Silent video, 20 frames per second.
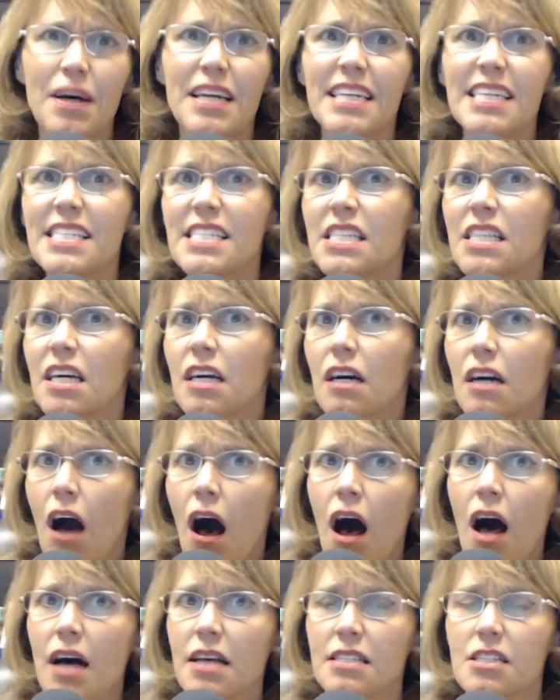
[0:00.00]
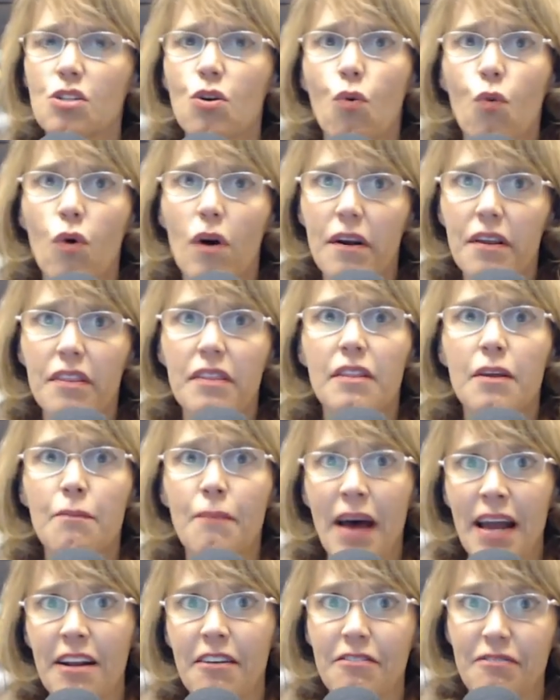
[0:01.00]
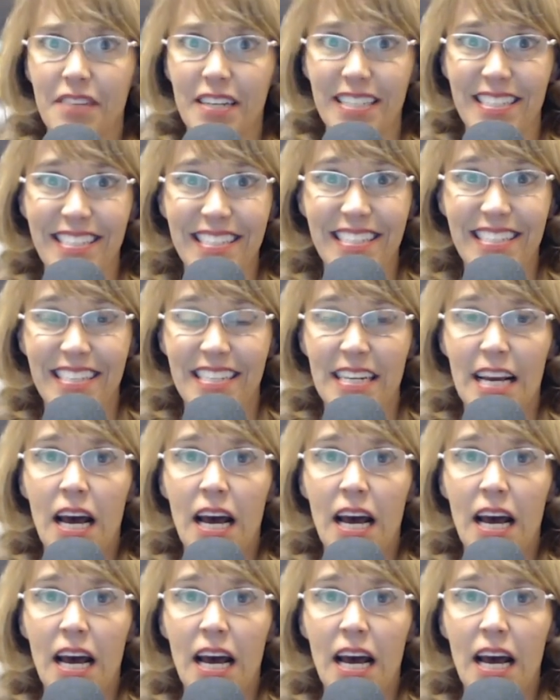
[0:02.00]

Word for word: But is the cost worth the benefit?